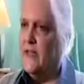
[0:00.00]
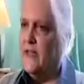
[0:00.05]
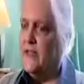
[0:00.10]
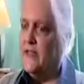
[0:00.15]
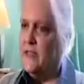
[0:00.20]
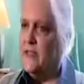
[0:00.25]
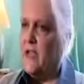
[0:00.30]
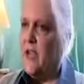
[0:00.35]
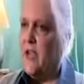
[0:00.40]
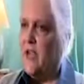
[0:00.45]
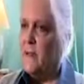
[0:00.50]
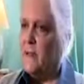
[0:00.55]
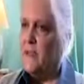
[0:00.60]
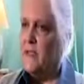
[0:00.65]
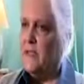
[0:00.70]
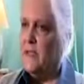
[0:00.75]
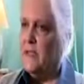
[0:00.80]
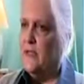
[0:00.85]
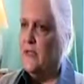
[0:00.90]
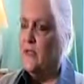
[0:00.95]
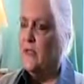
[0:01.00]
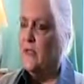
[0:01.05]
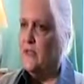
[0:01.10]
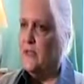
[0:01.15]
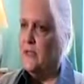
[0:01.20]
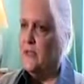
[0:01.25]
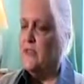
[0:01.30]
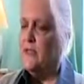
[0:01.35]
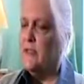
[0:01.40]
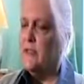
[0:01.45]
then he stopped, and he looked
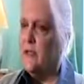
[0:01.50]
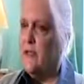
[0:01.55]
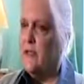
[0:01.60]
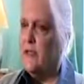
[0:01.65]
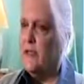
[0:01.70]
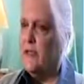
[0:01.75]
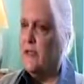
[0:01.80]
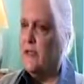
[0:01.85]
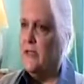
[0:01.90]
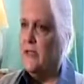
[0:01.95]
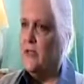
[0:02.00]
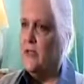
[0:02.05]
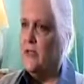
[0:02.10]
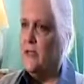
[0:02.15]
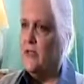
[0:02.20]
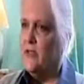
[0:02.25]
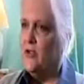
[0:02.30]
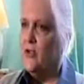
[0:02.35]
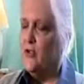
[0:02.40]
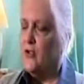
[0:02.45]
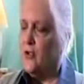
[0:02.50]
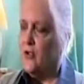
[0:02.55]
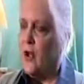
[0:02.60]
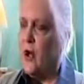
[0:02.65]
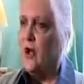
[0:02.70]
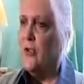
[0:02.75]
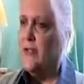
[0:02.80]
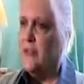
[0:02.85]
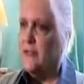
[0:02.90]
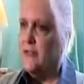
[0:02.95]
at his son, and he says, your
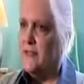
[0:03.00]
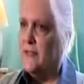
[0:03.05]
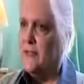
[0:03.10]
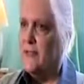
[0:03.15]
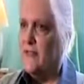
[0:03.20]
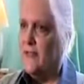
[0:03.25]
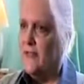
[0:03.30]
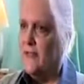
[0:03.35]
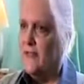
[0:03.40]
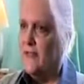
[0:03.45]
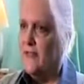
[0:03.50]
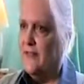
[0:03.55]
dog is here.